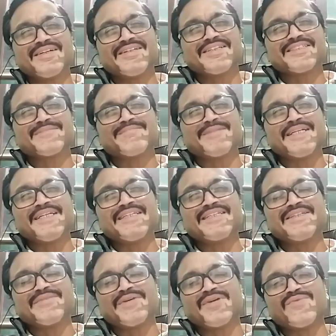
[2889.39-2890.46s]
The spirit,
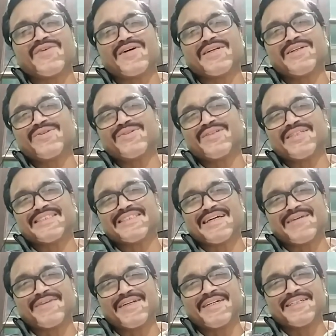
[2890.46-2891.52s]
if you want to
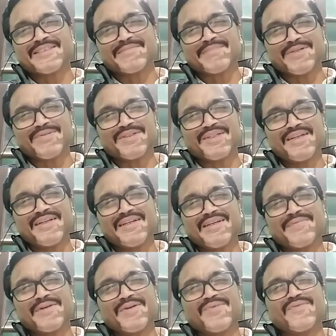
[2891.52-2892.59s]
discover its beauty,
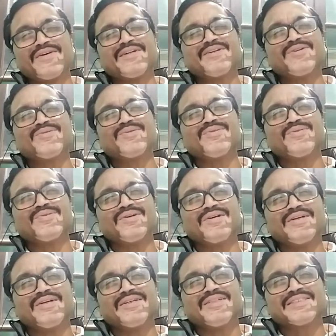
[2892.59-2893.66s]
if you want to
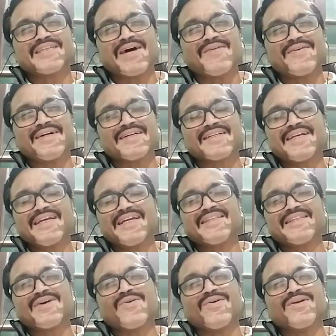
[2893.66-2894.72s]
soar in
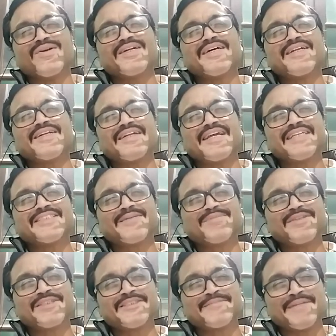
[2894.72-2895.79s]
the golden rage
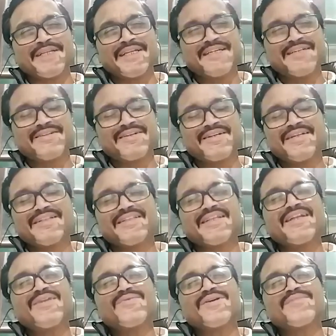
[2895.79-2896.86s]
of this spirit,
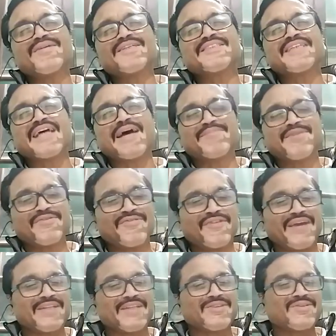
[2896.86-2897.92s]
then we must have the
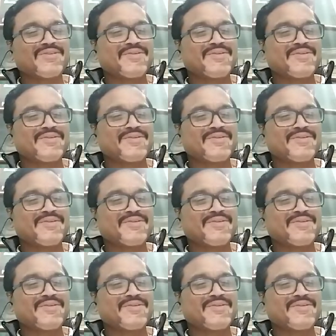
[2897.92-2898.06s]
faith.